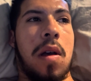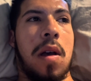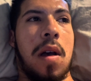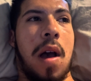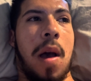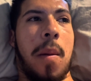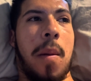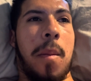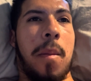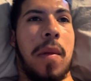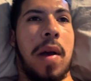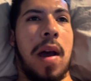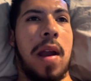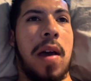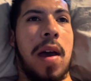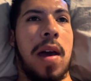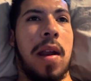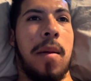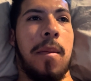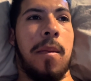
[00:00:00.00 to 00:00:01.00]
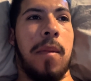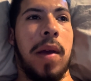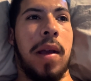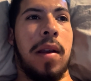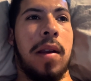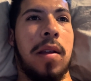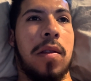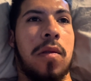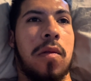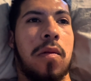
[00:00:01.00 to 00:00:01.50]
I'm kind of out of
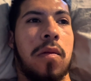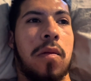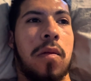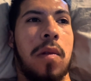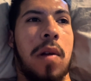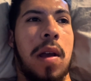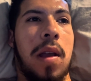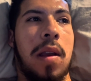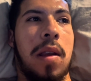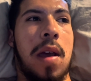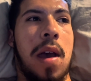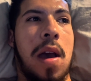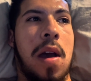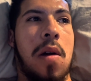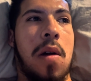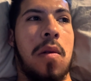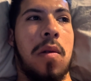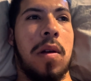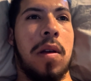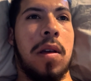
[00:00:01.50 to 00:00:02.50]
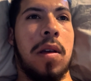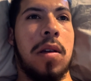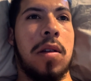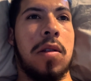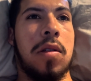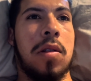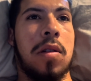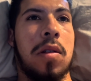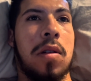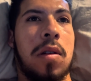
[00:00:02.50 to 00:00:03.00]
maintenance right
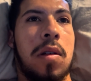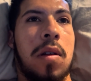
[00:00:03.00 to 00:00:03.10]
now-ish.